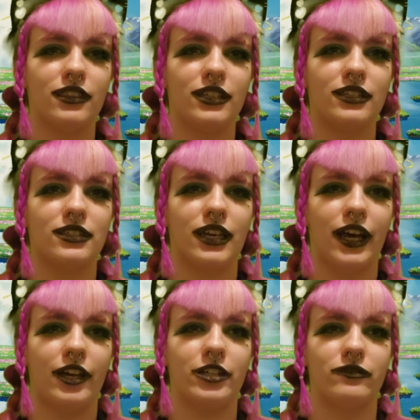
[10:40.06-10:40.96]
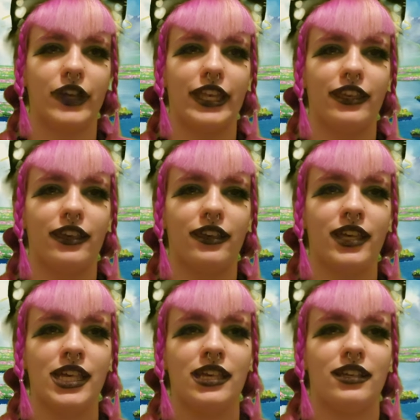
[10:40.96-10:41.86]
this a higher rating
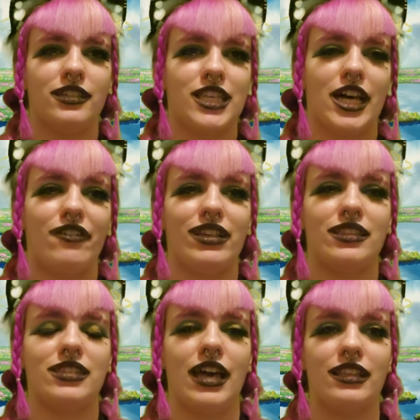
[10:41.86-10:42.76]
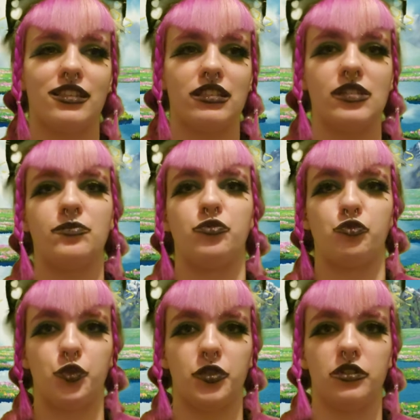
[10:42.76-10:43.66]
is how intensely
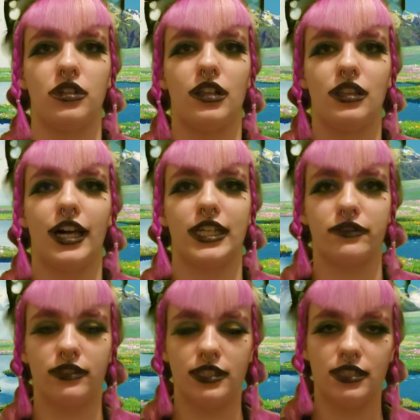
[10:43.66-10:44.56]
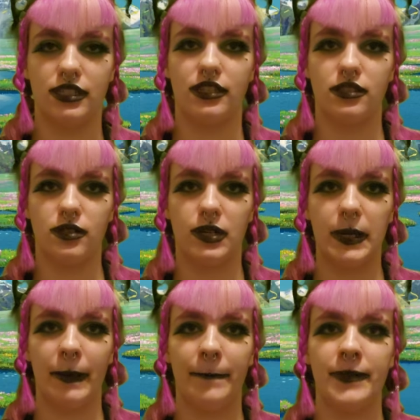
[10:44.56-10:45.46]
brutal a lot of the scenes
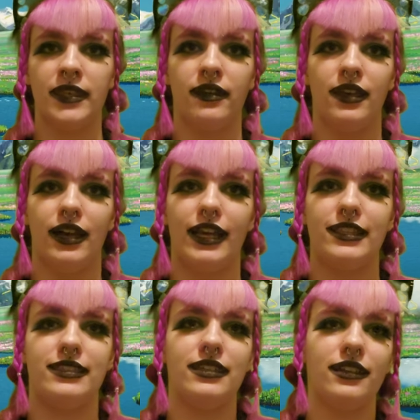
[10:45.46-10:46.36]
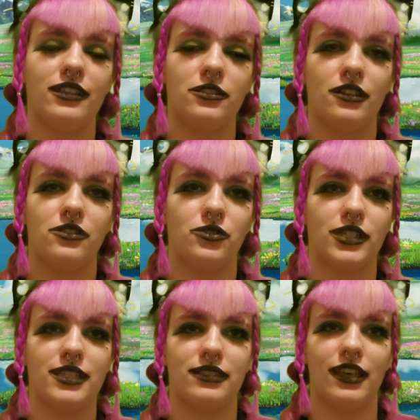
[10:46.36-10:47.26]
are. I didn't
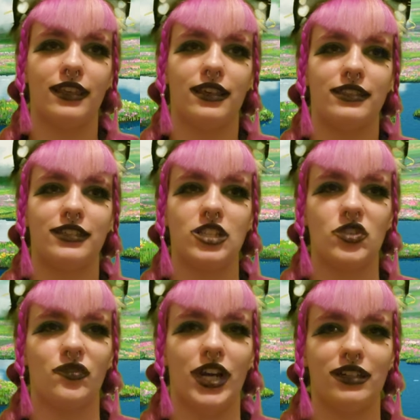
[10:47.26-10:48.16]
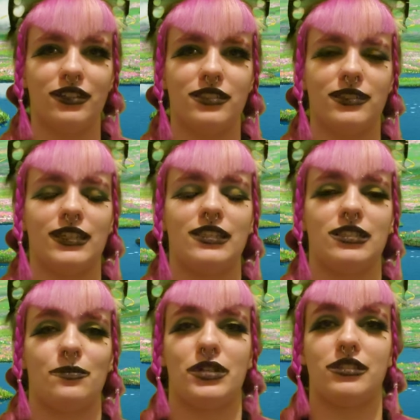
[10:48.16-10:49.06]
enjoy seeing the intense violence against
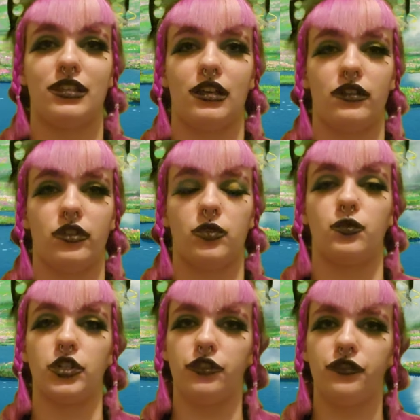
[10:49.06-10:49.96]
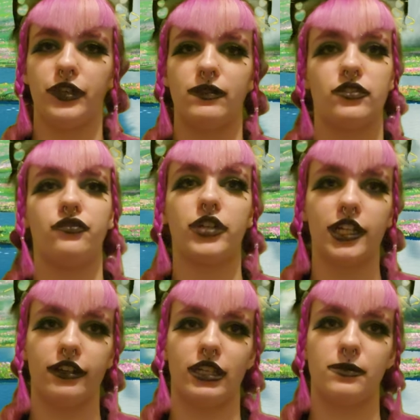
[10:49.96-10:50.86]
a particular wolf. It was
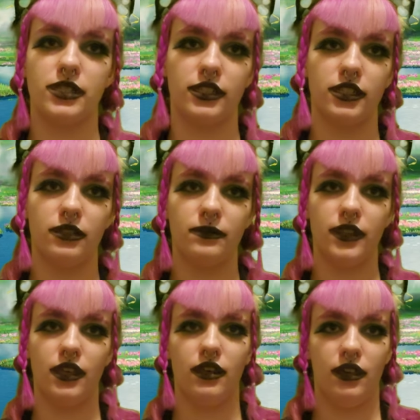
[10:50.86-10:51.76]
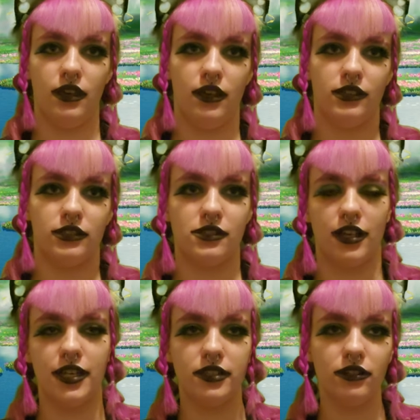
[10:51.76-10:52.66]
very upsetting. There's
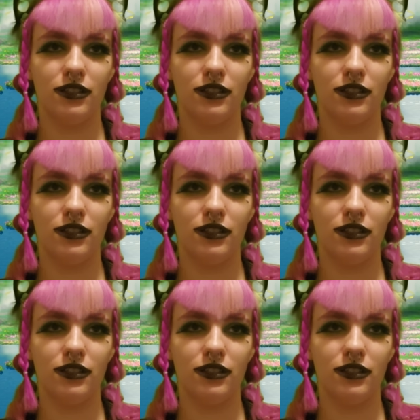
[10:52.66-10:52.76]
also